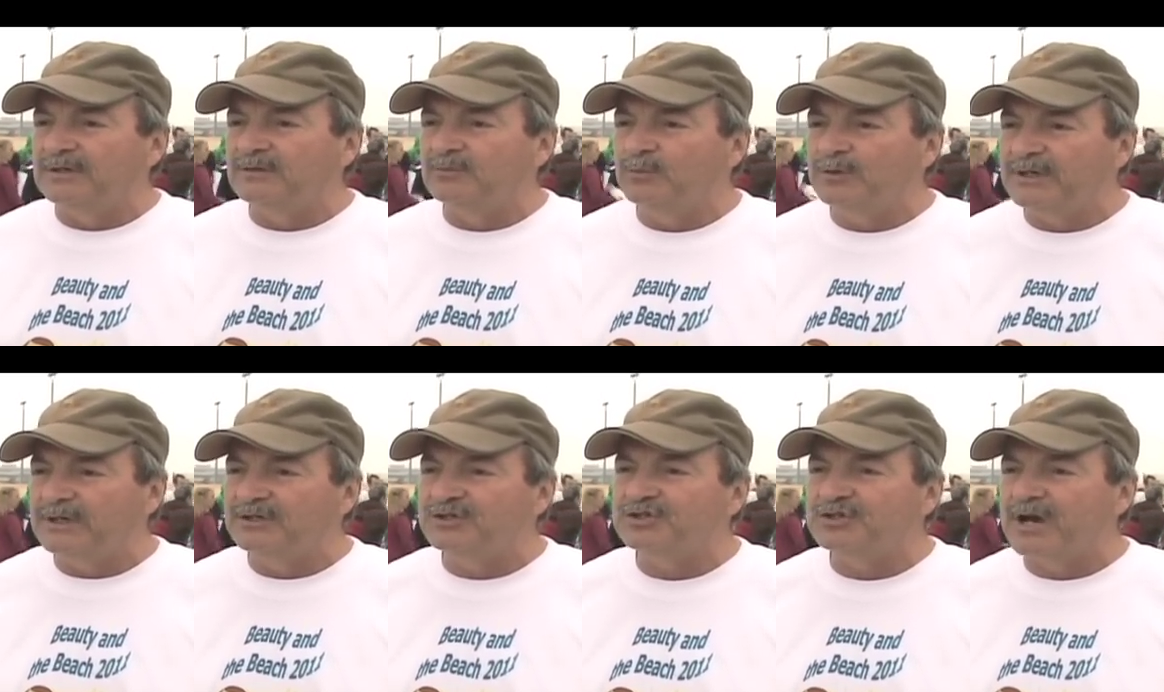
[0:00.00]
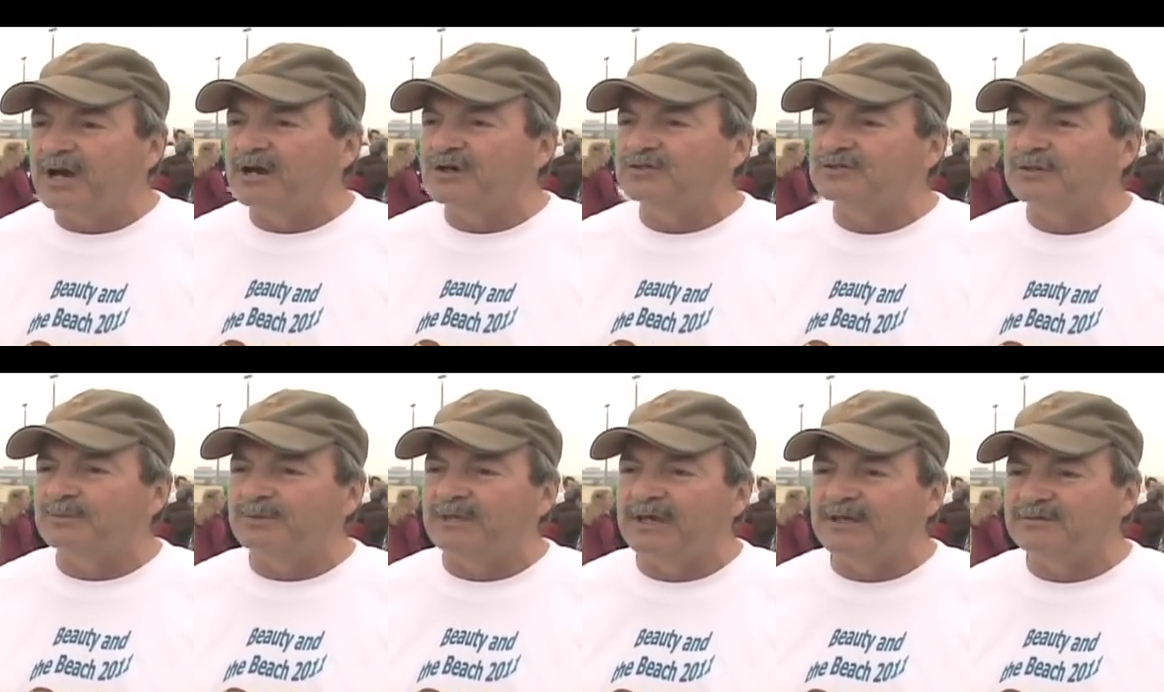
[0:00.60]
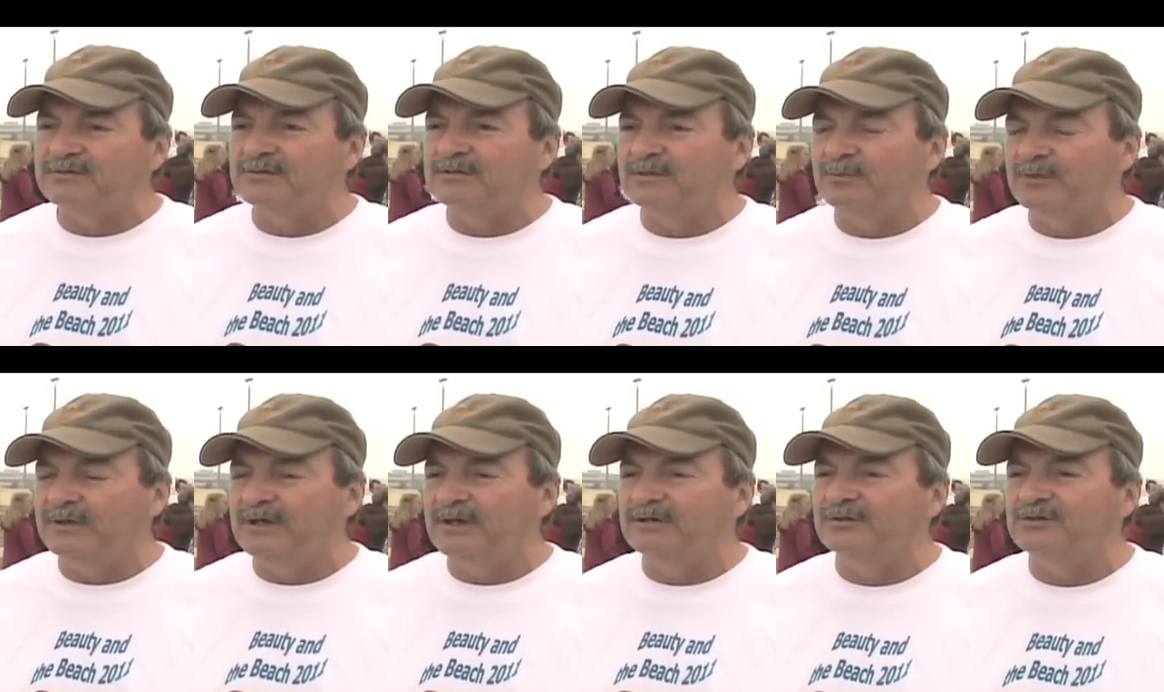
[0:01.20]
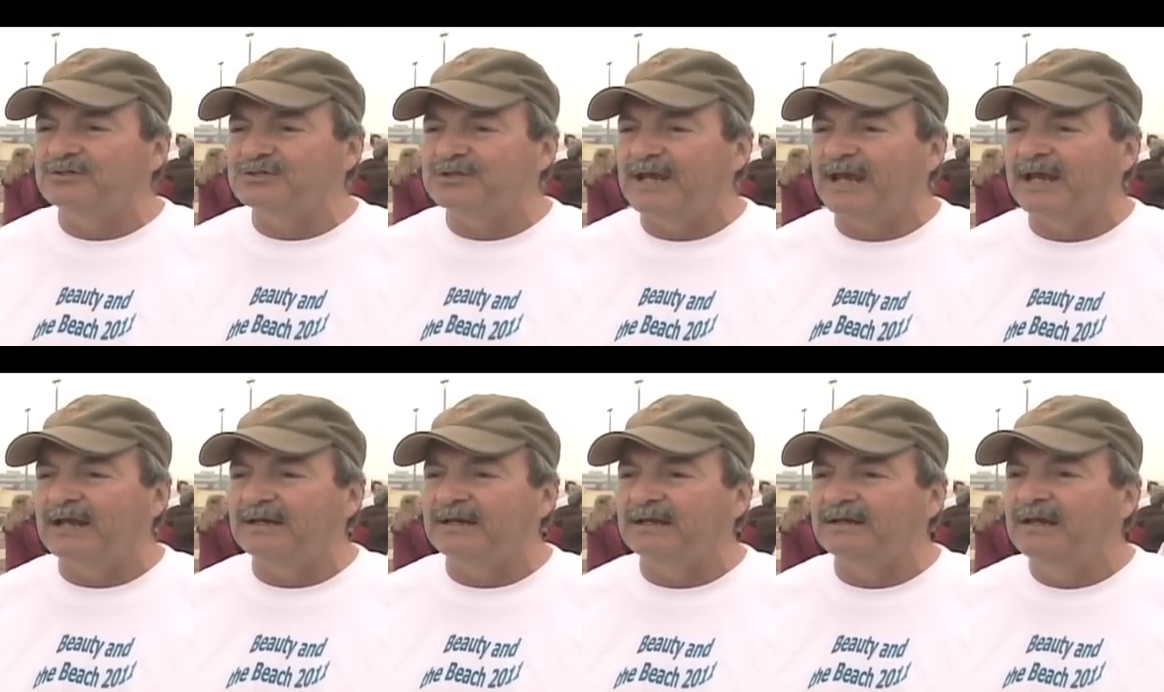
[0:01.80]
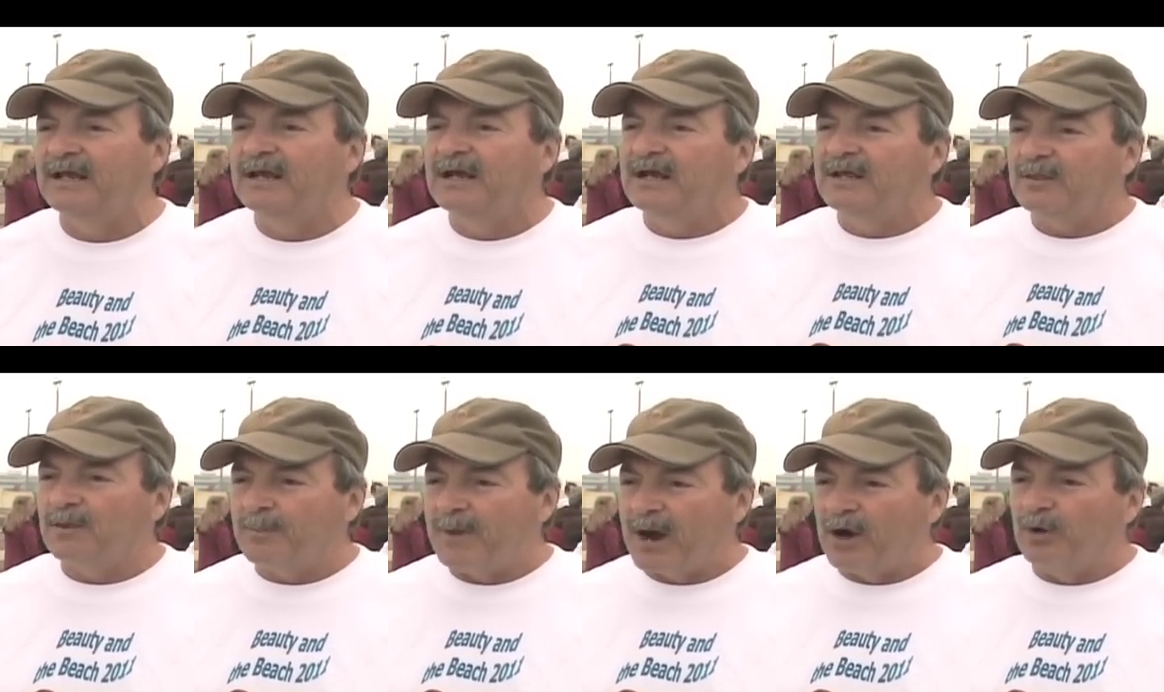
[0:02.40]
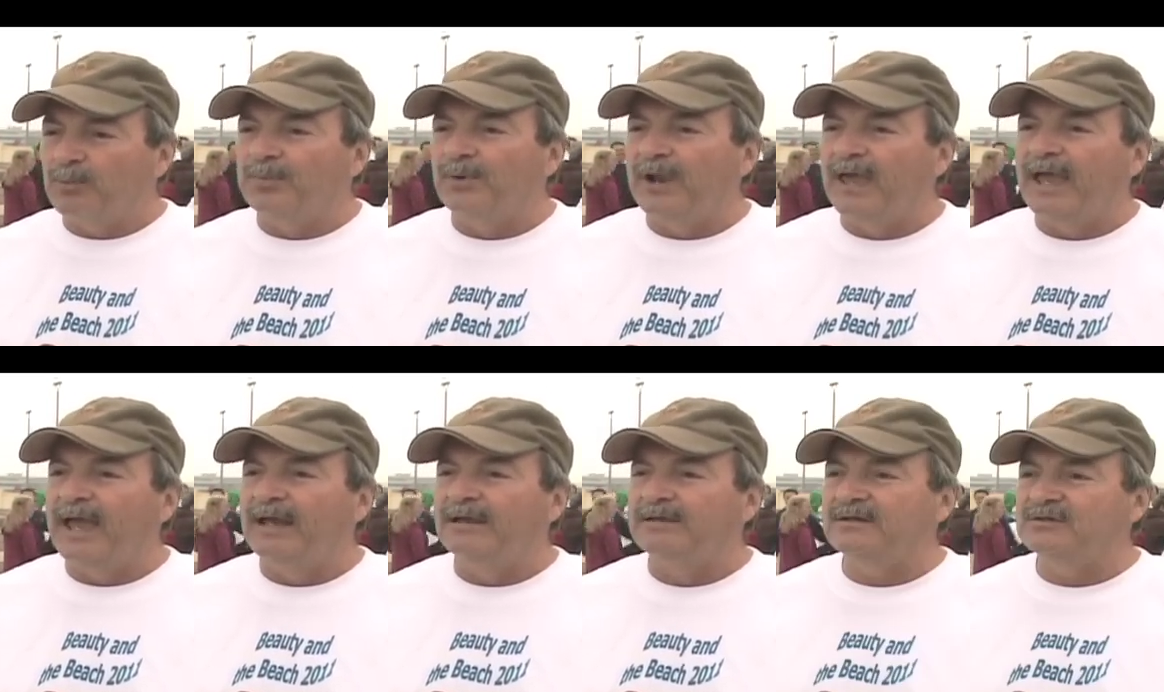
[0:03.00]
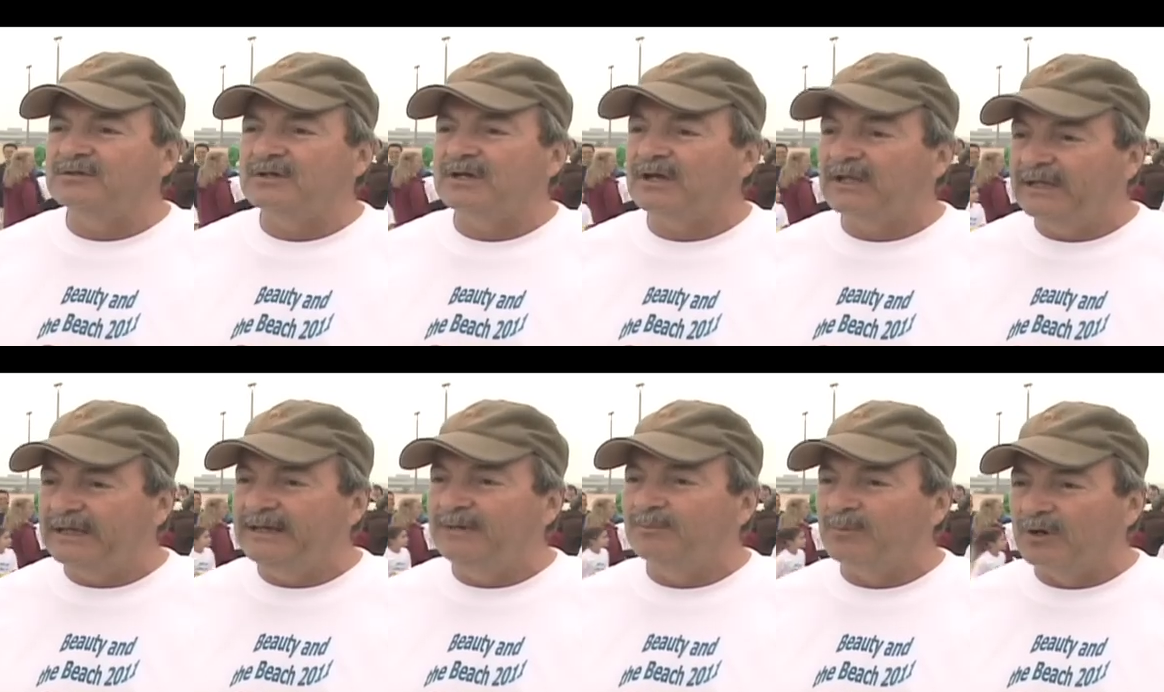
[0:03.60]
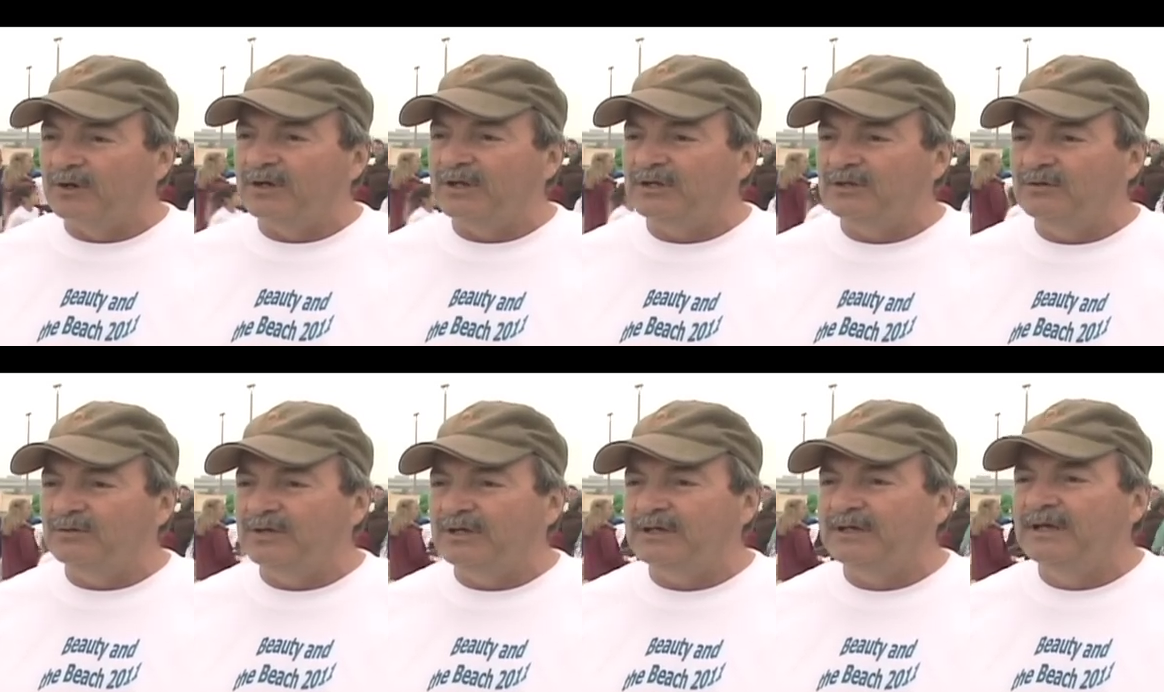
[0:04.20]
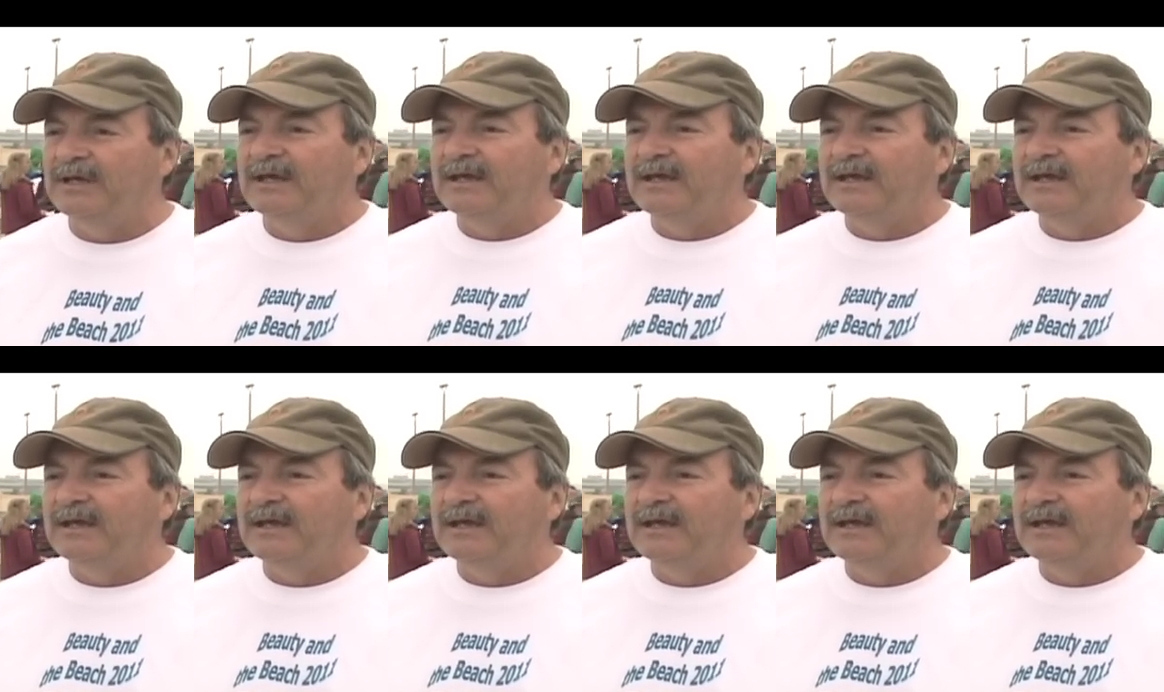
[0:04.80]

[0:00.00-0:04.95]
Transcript: And we can share some of that so that we understand that the power plant is a clean burning unit,